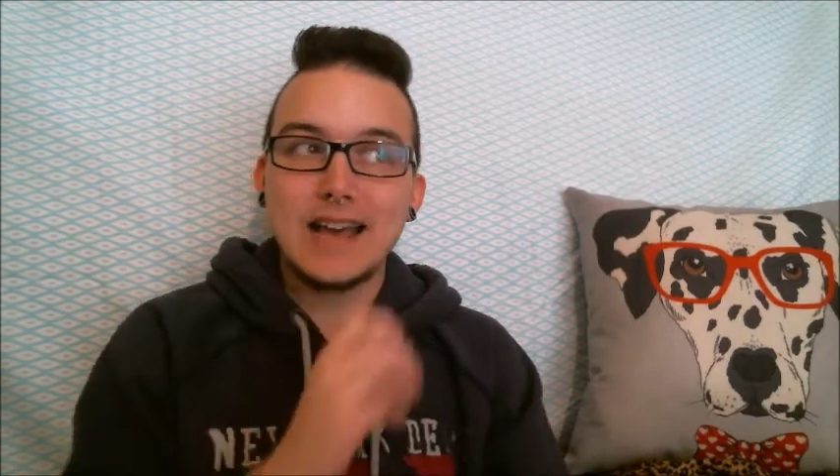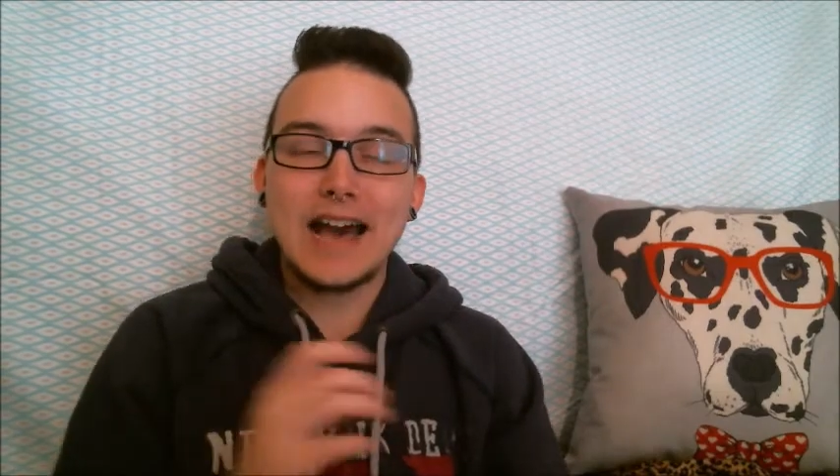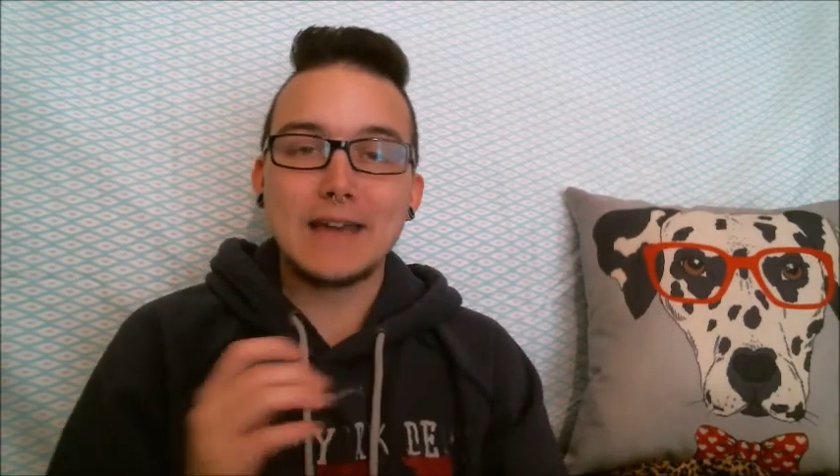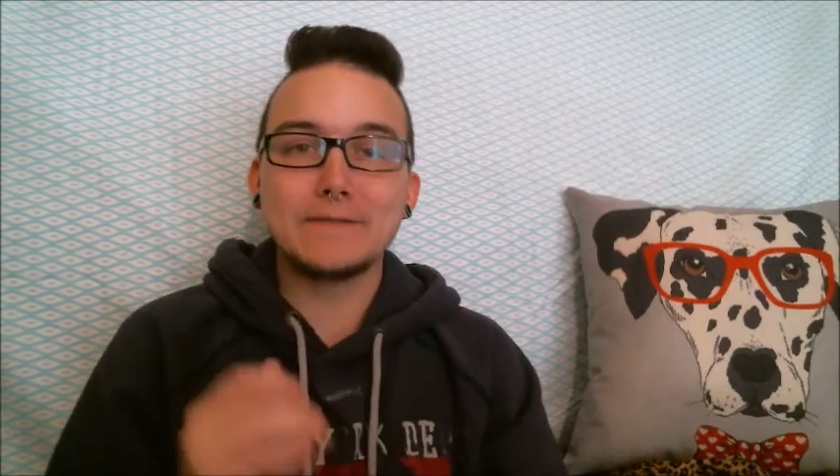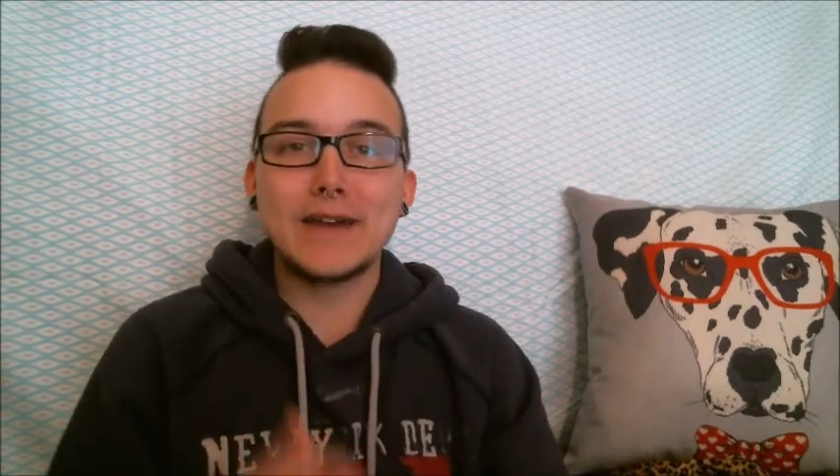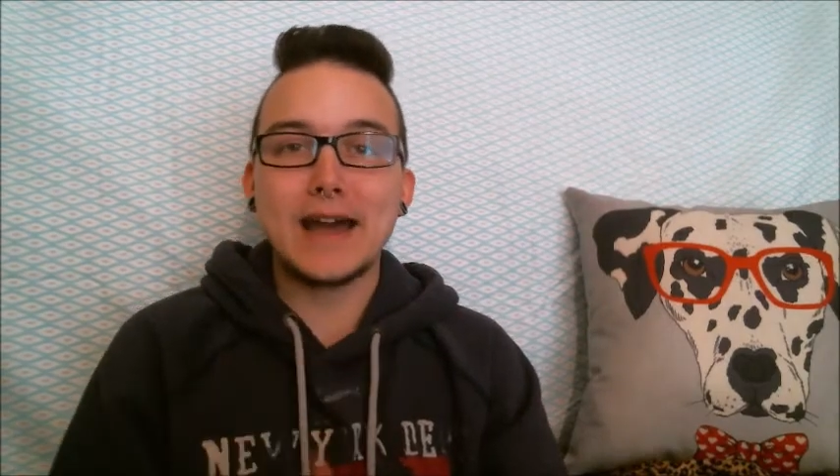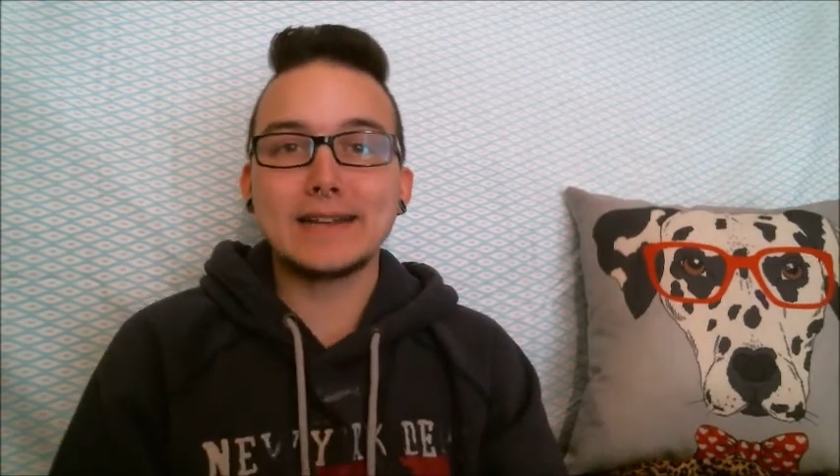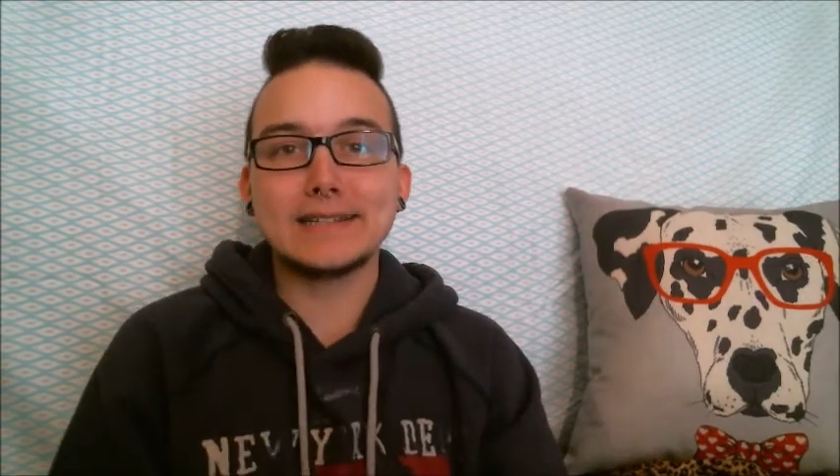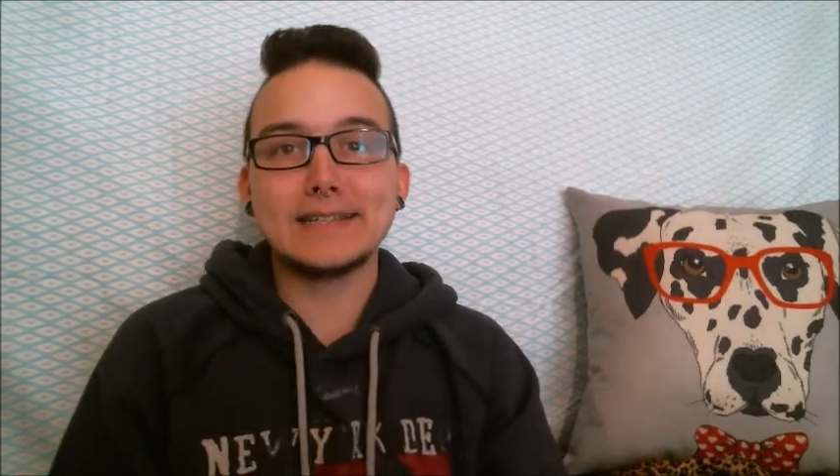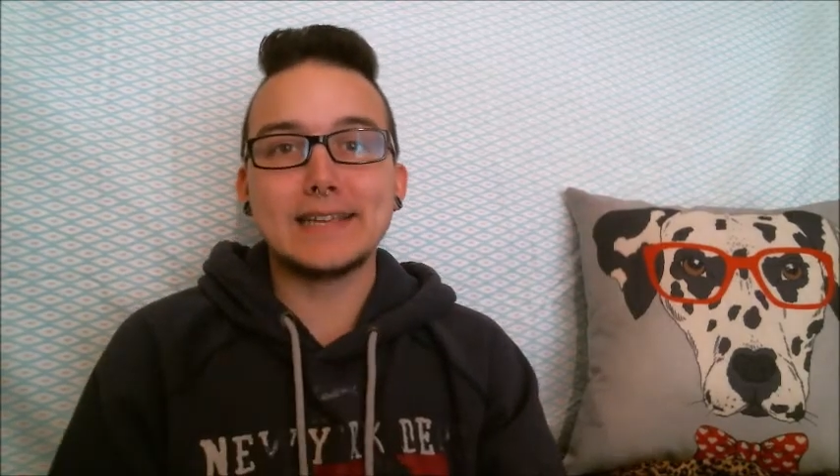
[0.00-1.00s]
I
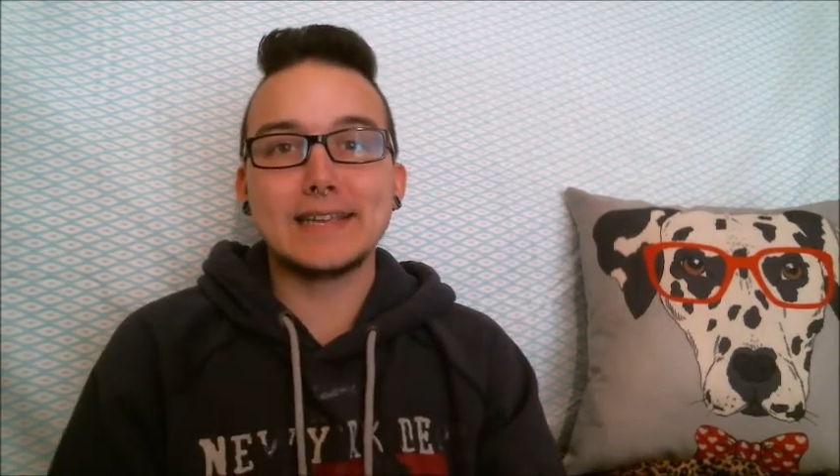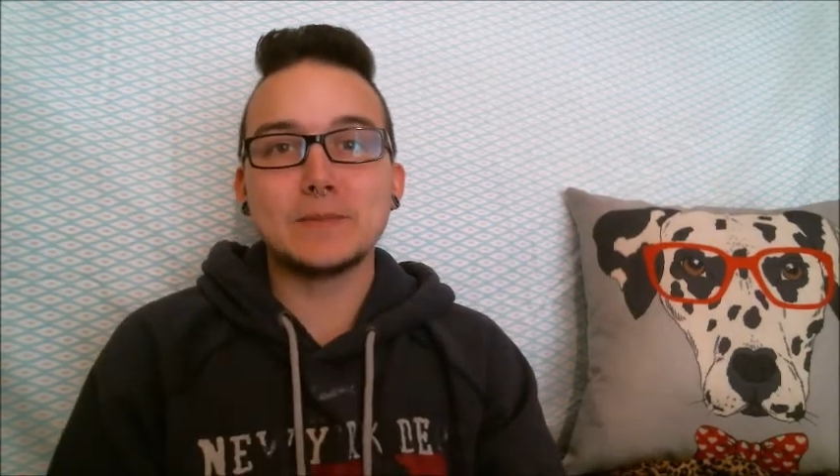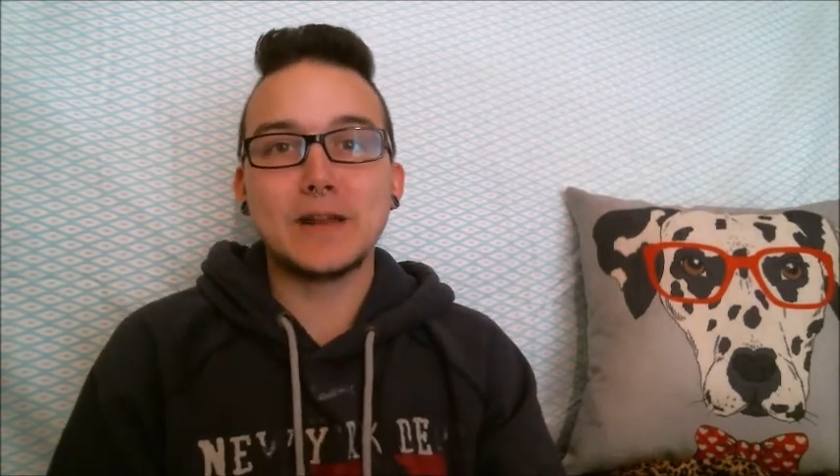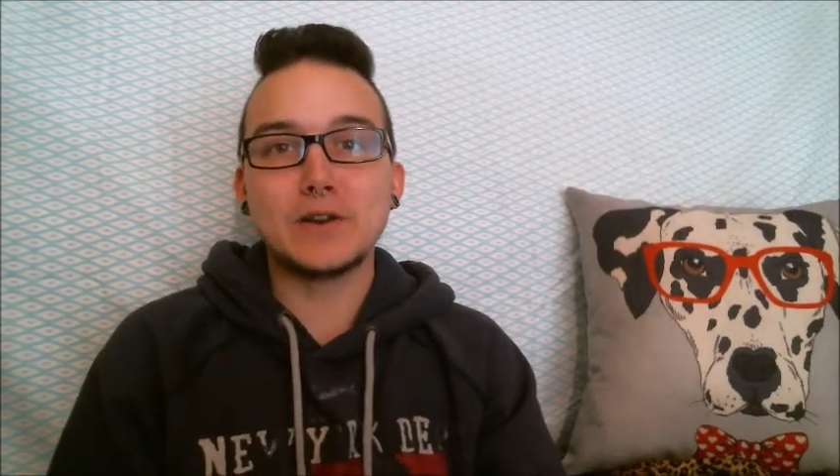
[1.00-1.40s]
finally get a pair